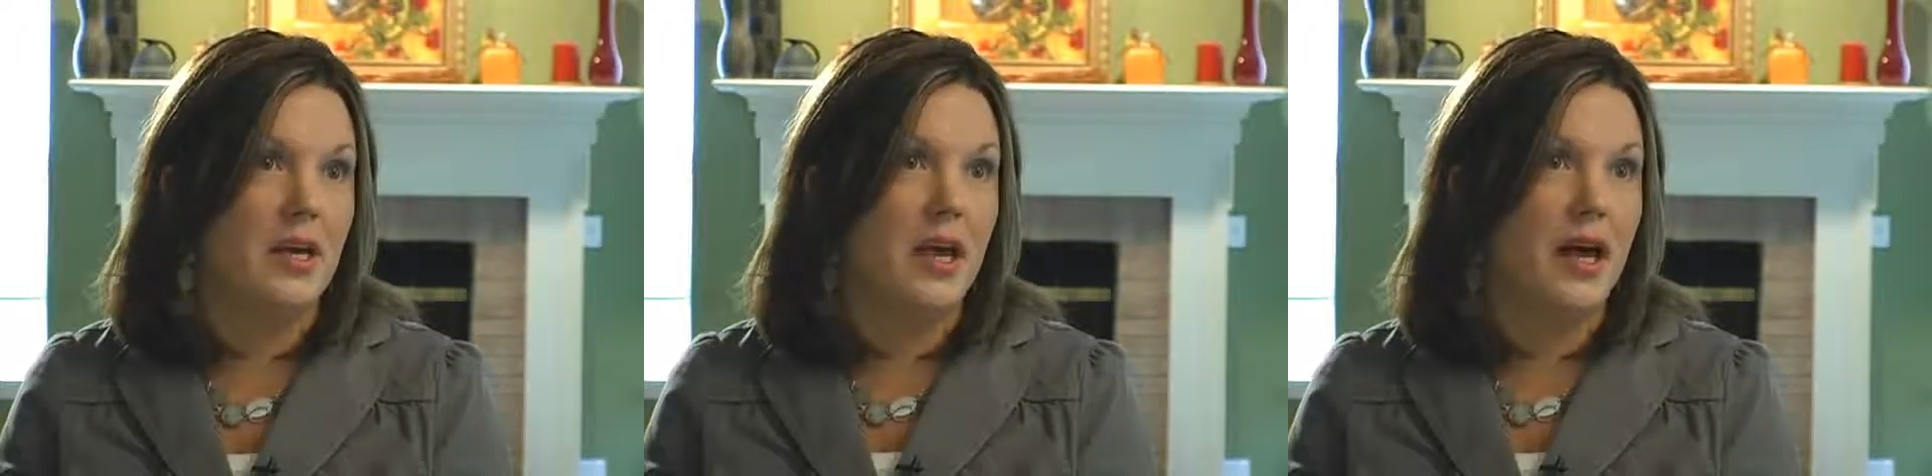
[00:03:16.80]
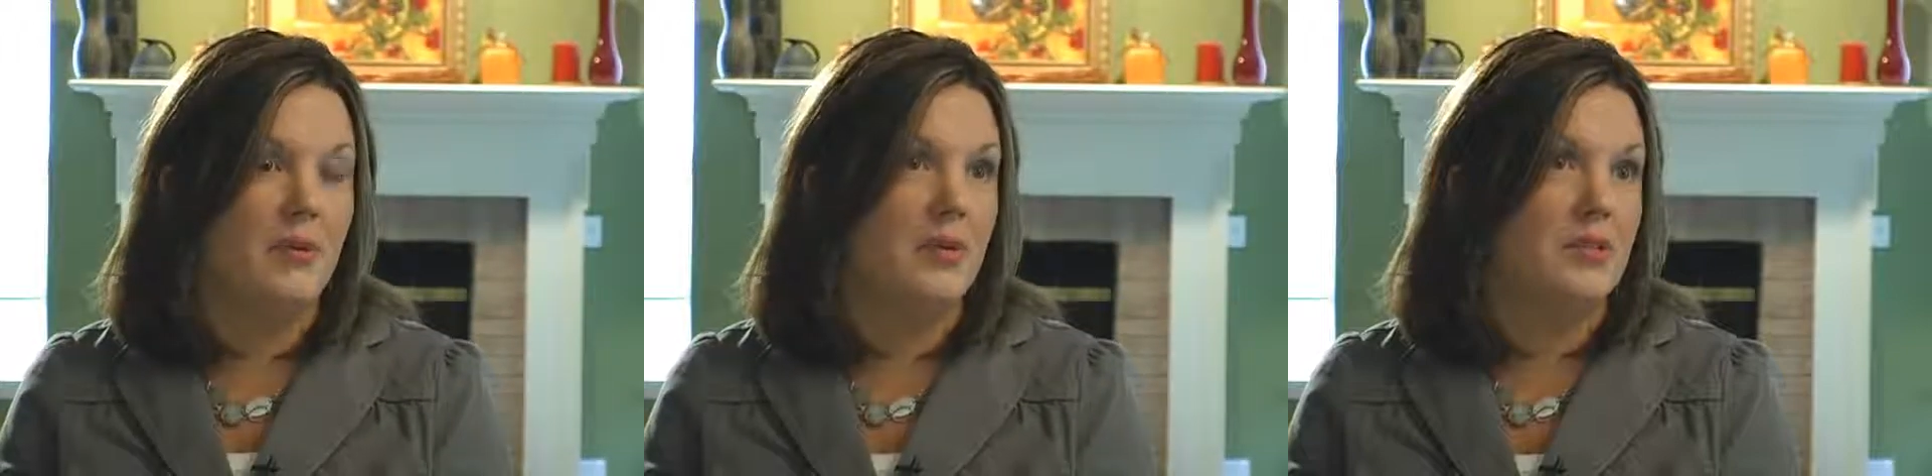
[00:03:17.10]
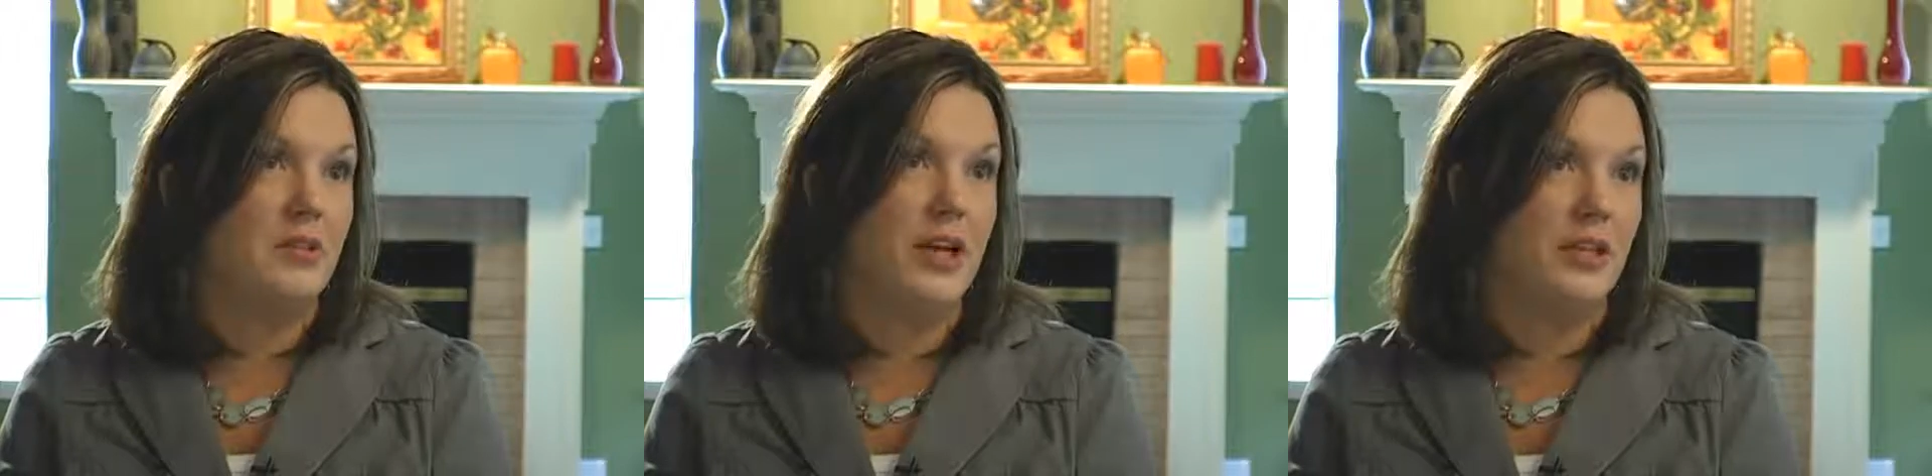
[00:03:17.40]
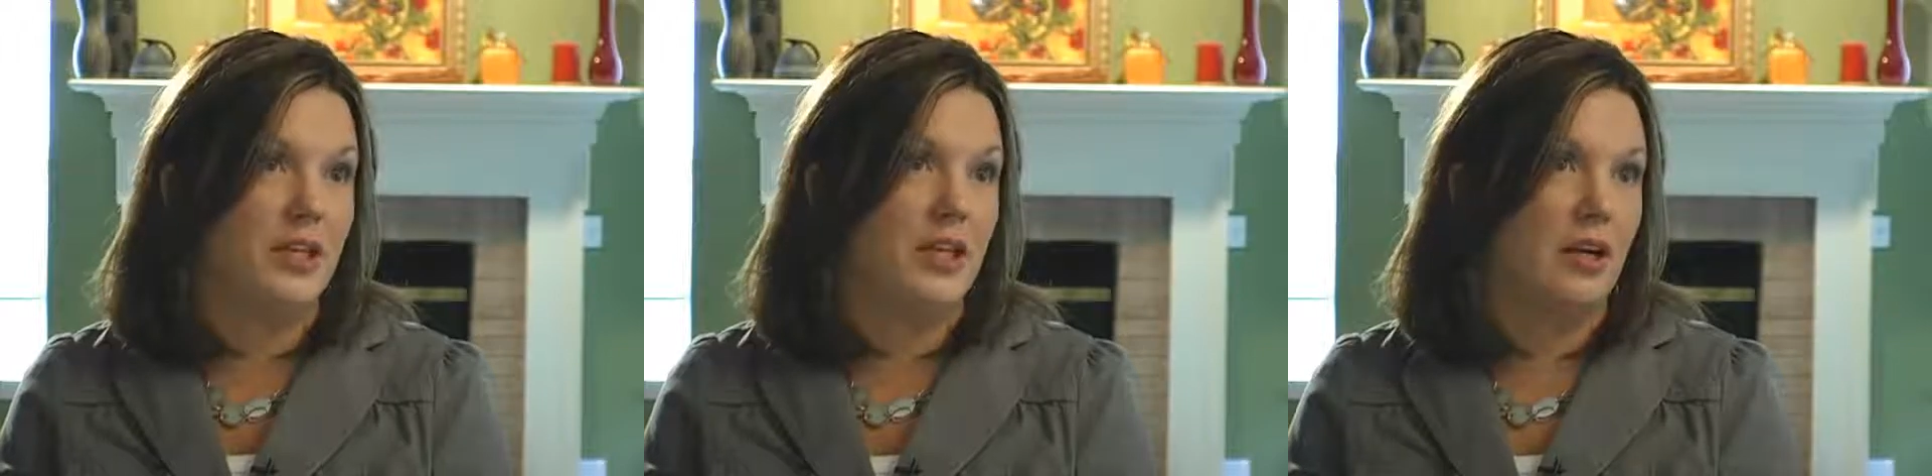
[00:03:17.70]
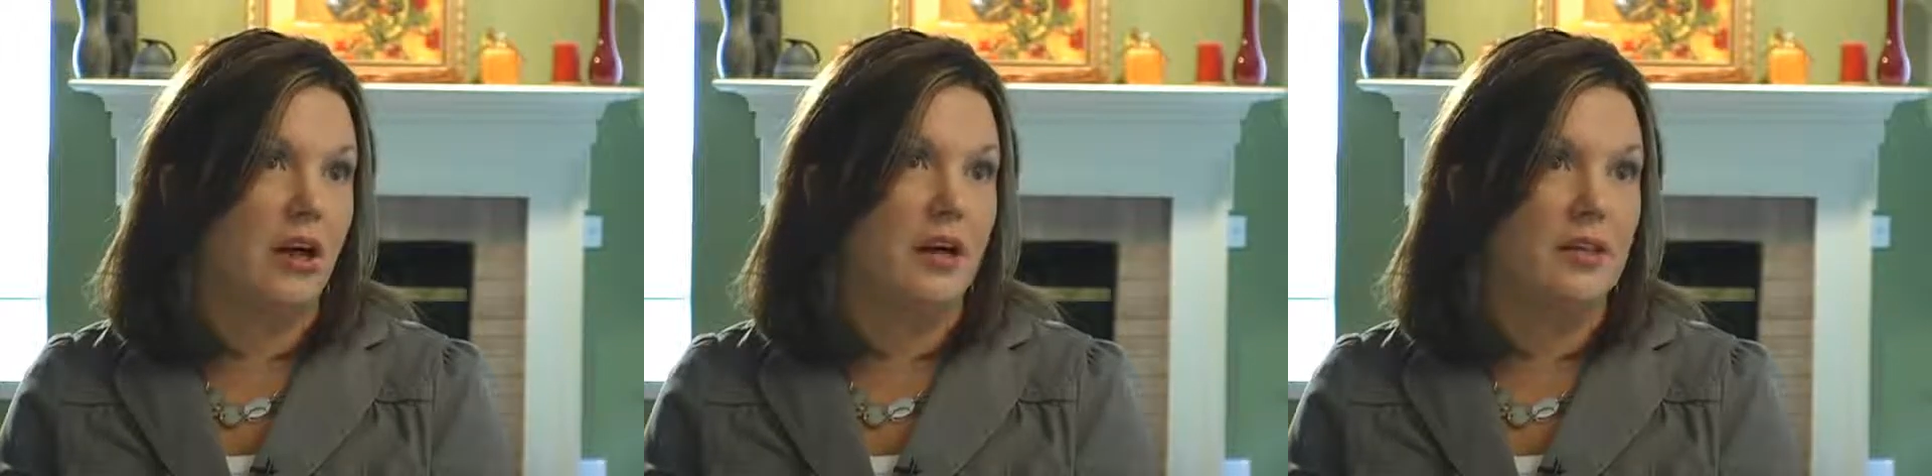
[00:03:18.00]
it was eventually going to
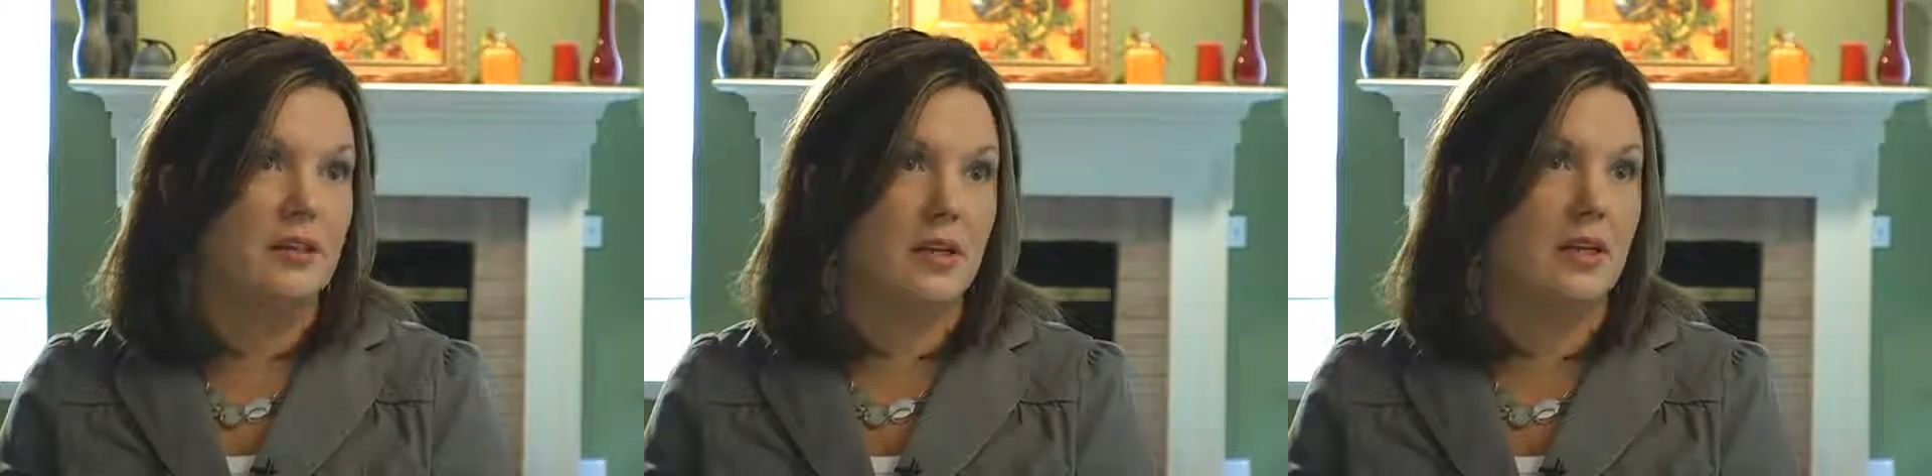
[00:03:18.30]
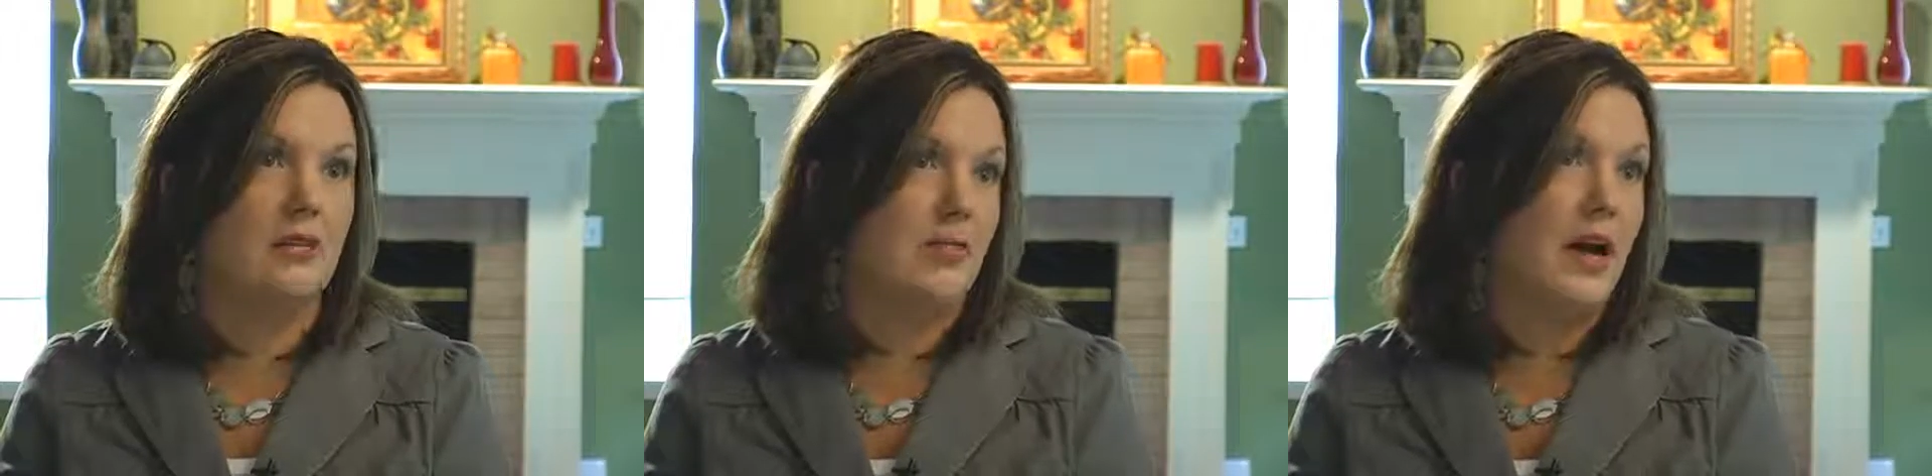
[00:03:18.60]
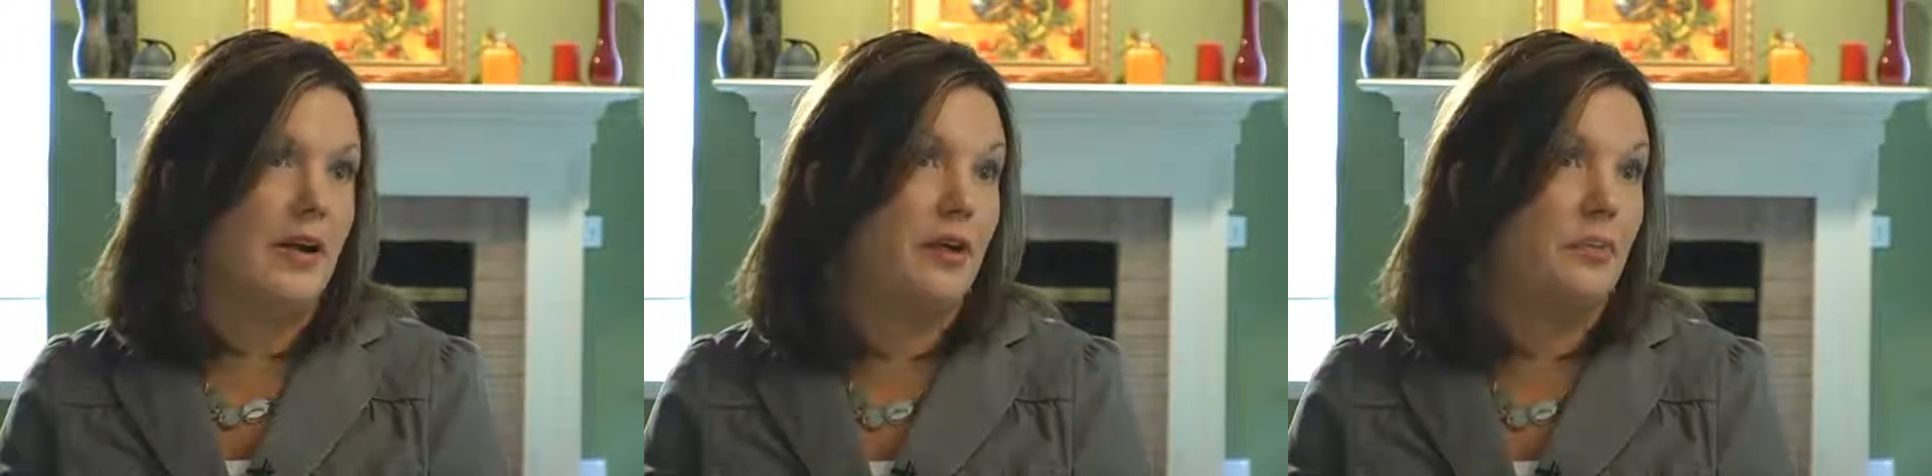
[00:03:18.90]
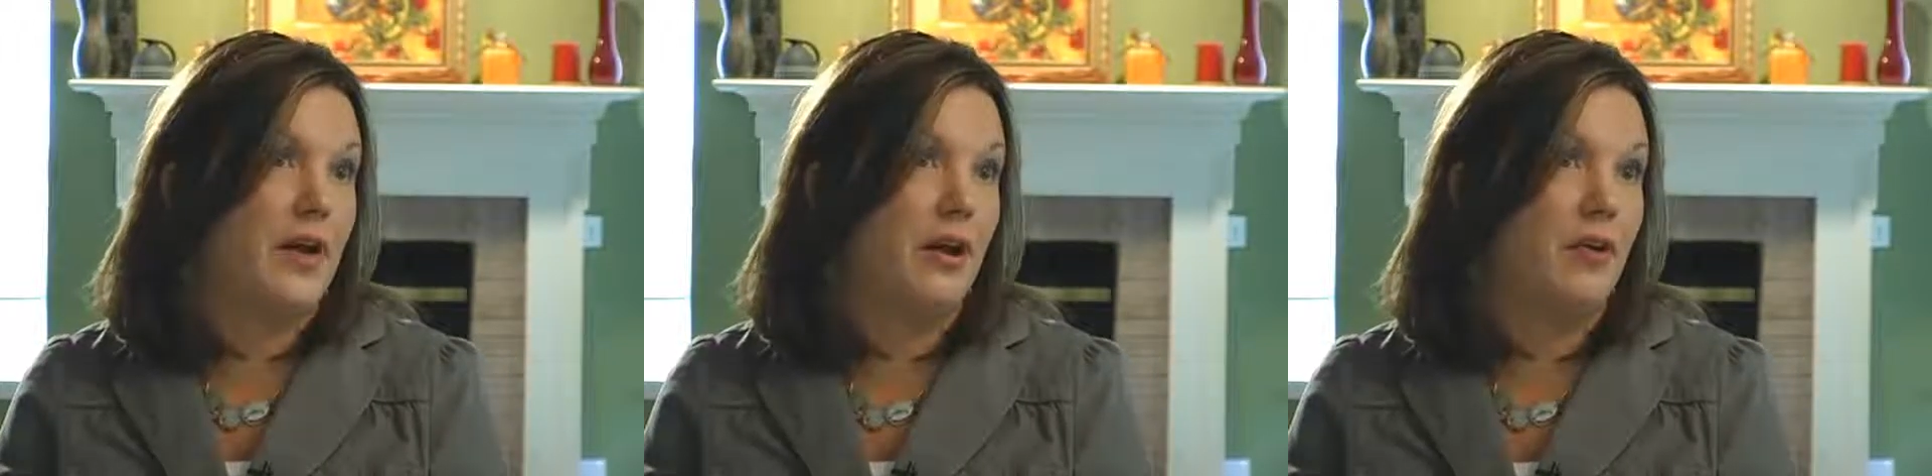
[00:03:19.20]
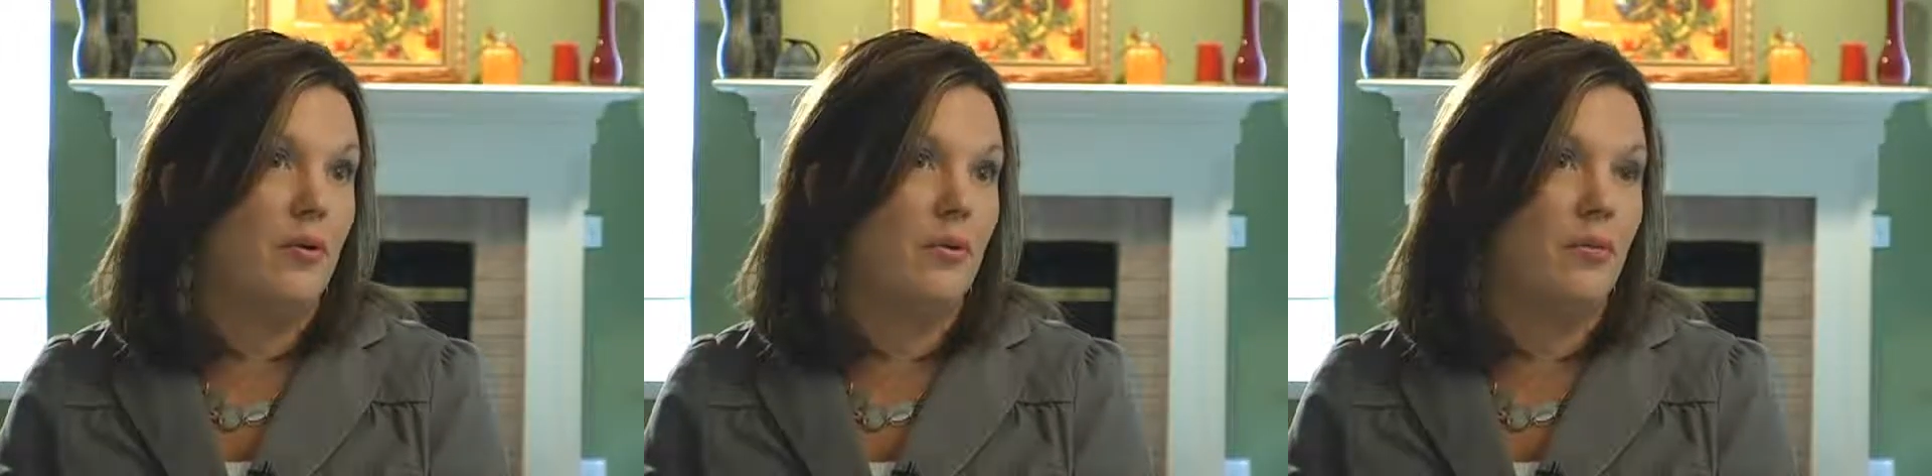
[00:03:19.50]
cause a fire in my
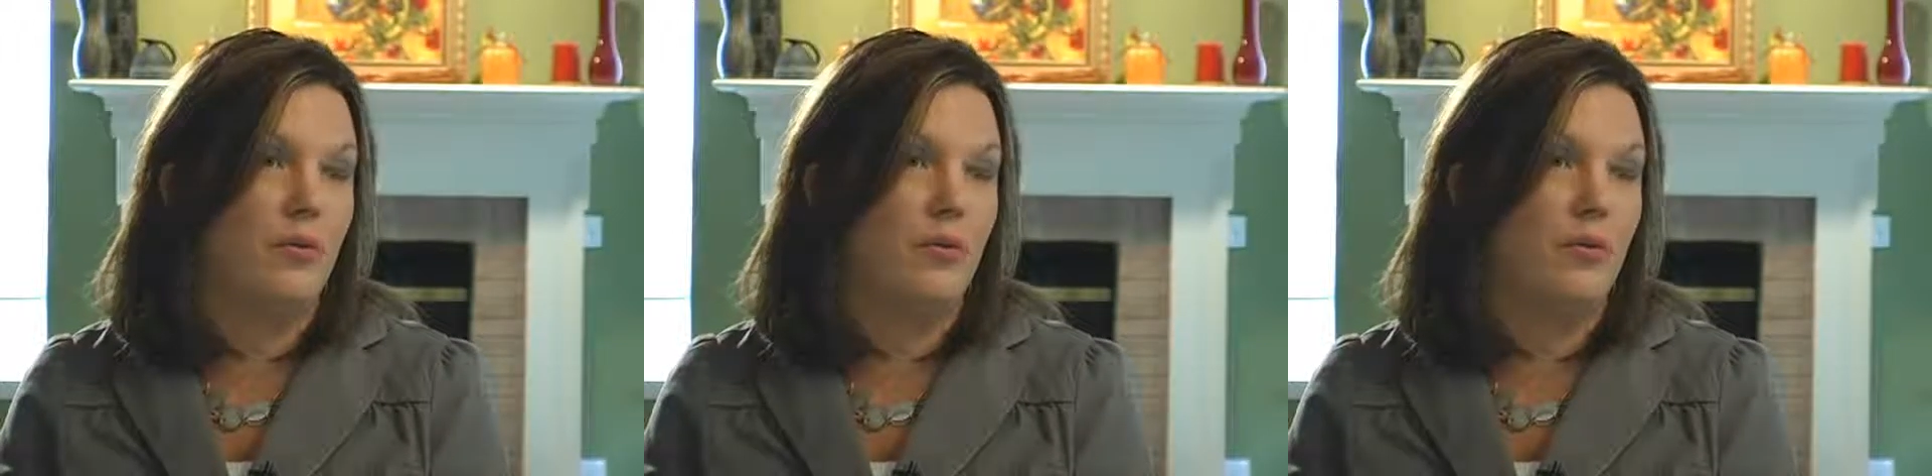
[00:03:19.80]
home,